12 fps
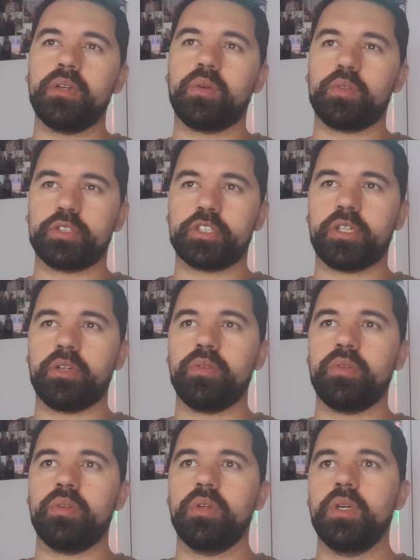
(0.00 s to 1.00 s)
or
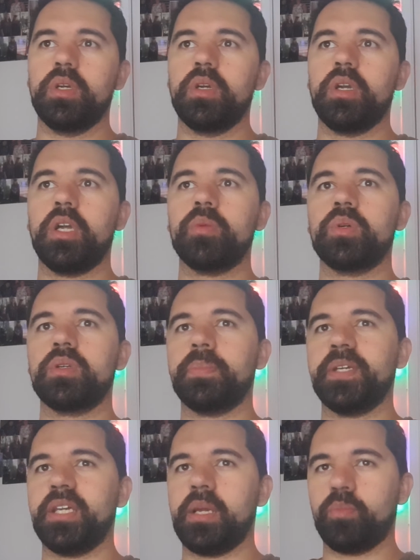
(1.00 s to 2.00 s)
show, who would it
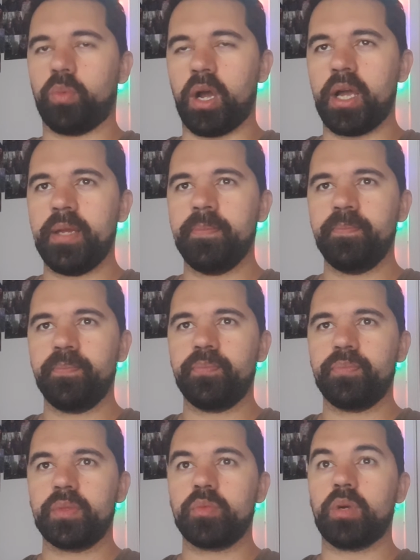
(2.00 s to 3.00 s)
be and why?
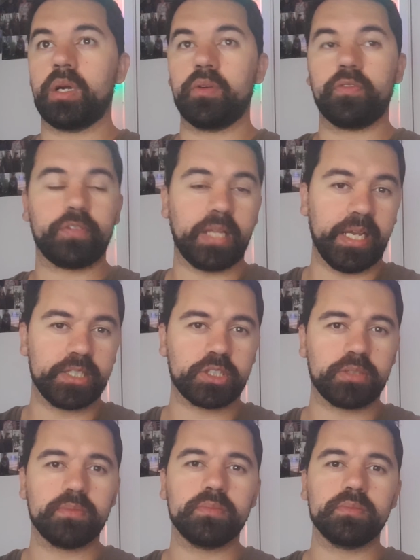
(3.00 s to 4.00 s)
Well,
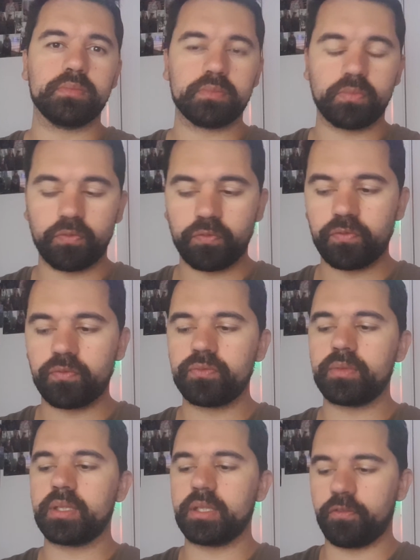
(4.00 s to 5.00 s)
Flash.
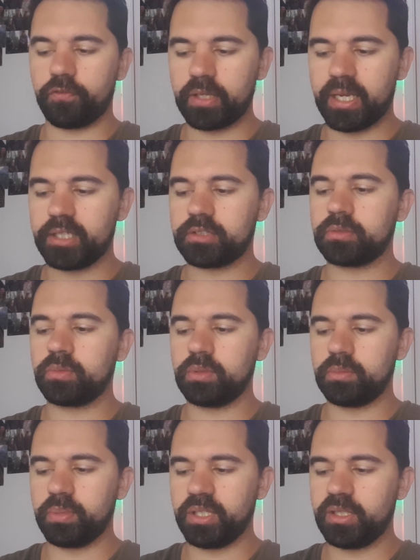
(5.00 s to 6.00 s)
The Flash
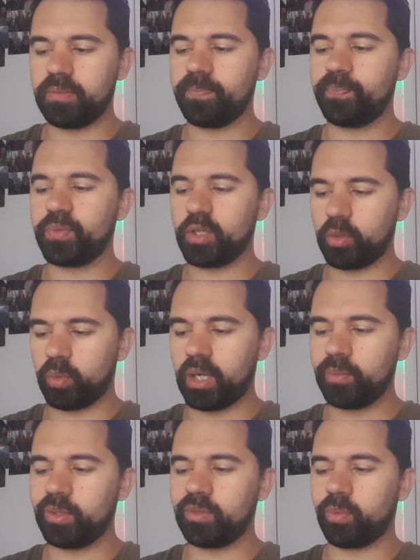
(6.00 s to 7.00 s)
would be who I
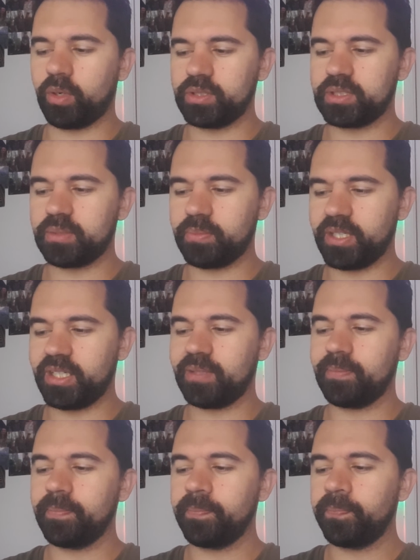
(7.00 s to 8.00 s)
would want to be,
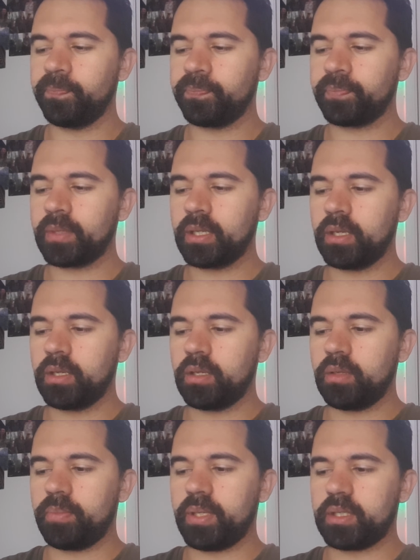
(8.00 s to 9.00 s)

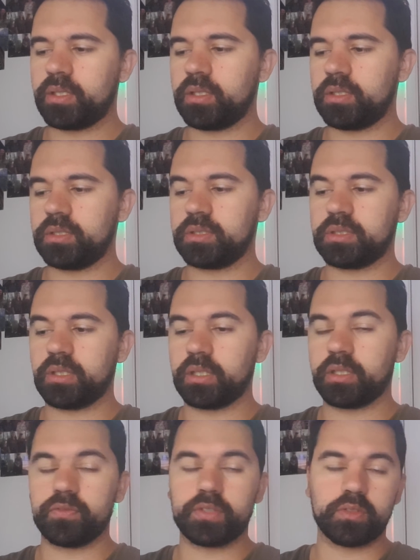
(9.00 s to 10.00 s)
because,
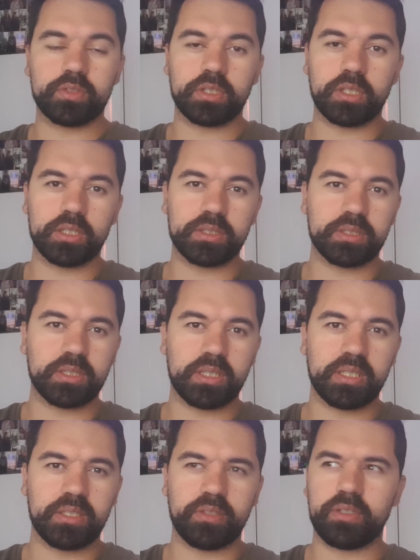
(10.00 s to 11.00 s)
like I've told you guys
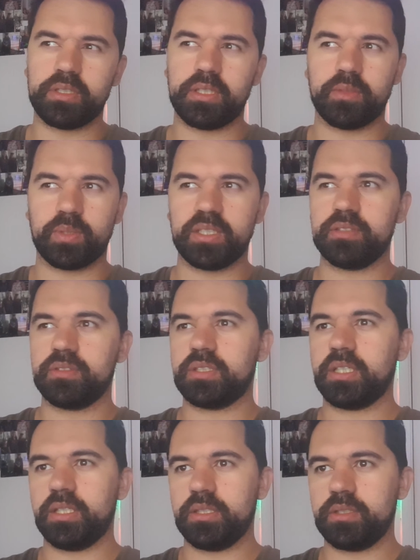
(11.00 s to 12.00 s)
in earlier ones,
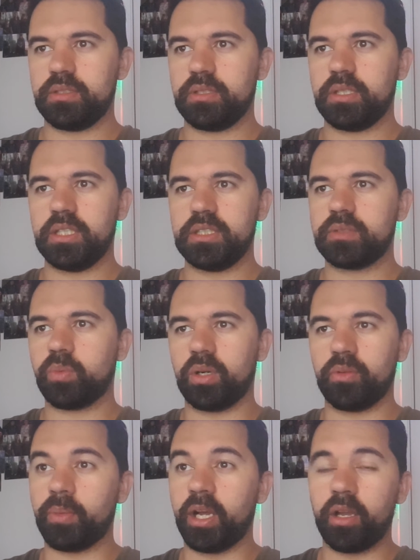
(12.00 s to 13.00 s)
he's one
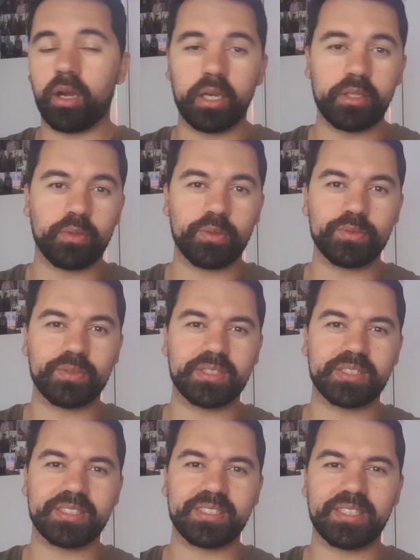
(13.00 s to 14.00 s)
of my
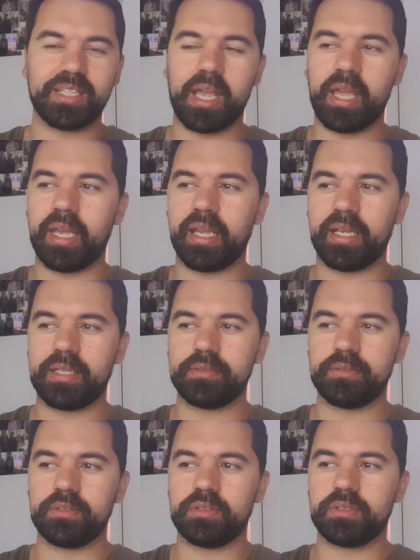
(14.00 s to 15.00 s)
idols,
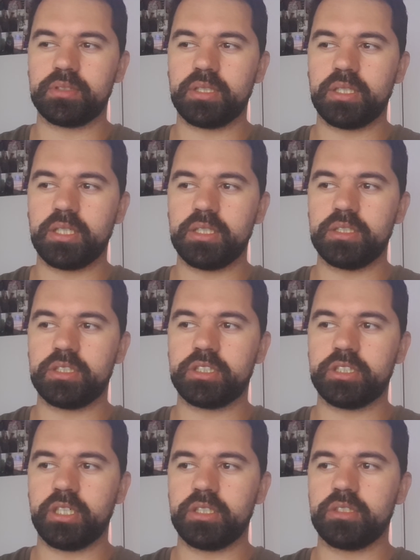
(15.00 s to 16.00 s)
and his
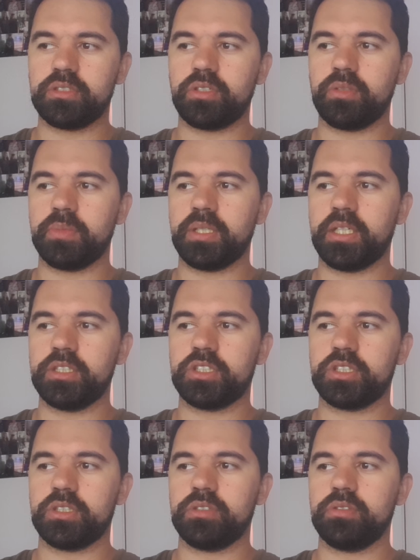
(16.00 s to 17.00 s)
sheer
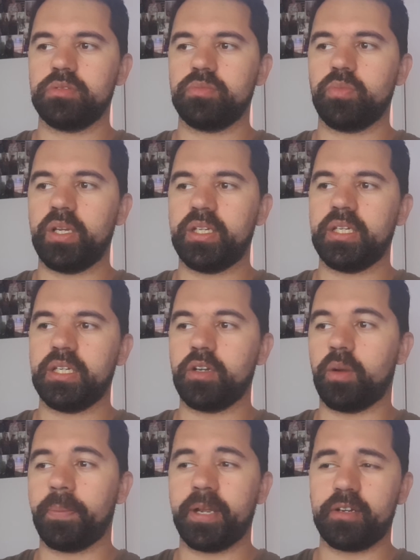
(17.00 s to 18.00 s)
determination when he
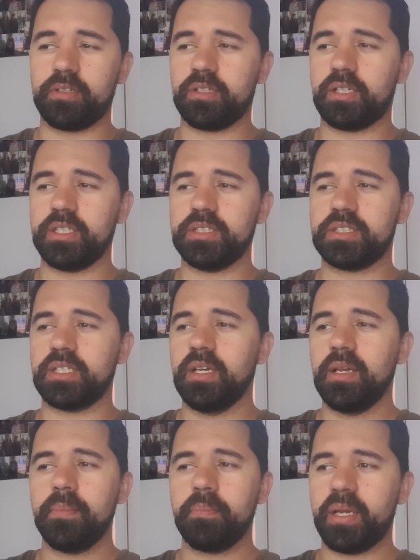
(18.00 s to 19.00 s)
got paralyzed
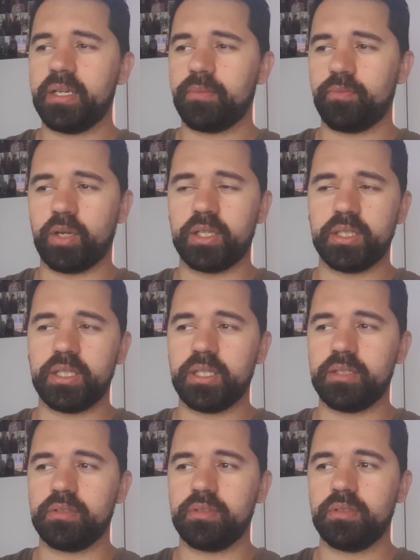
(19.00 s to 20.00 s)
made him run
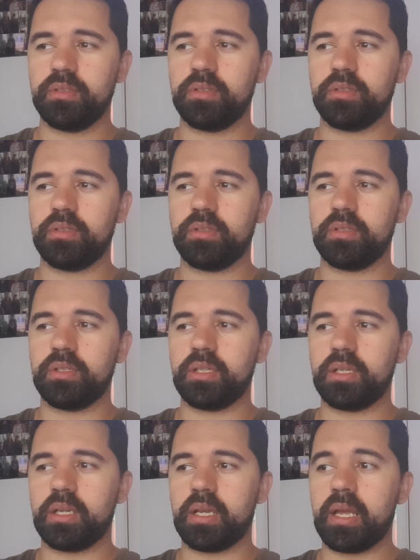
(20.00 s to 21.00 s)
again
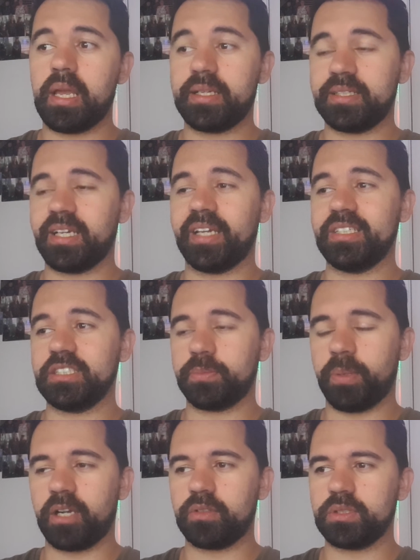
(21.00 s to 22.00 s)
and gain his
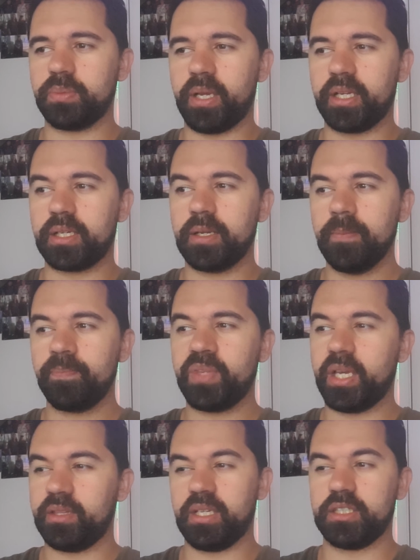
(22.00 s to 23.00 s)
powers back.
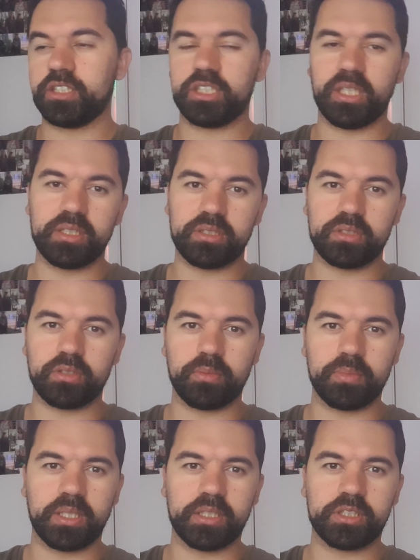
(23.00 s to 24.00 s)
And that sheer
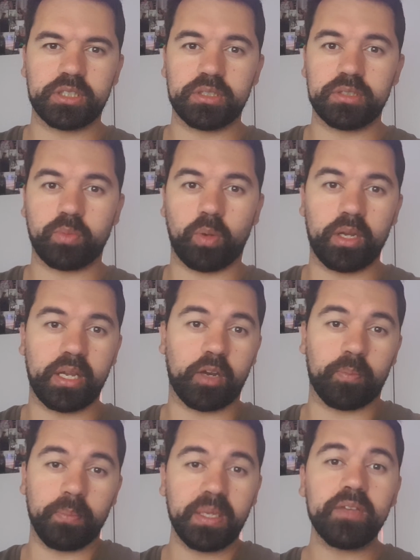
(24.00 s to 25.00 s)
determination is what
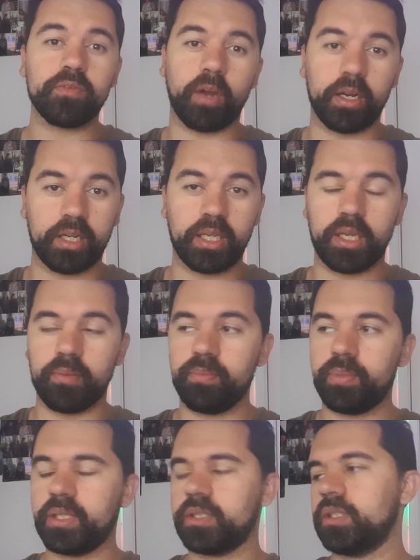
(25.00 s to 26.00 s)
helped me run again,
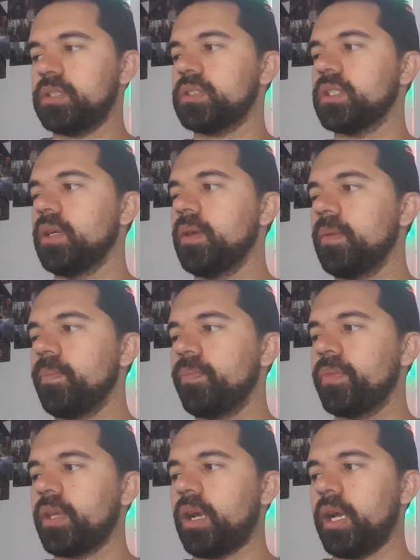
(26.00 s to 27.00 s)
because
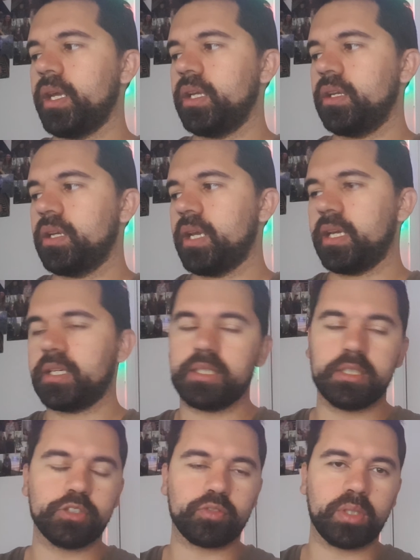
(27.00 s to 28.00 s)
I had an
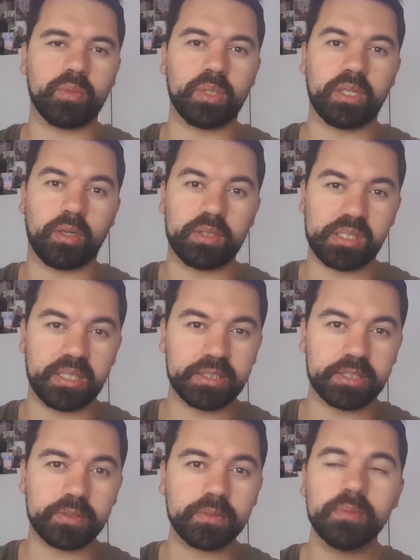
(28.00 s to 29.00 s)
injury when I was
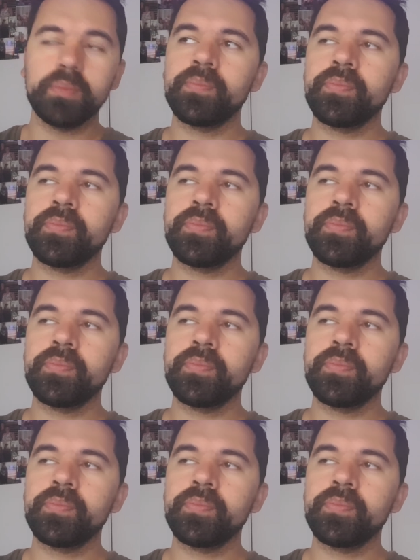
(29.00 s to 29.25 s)
little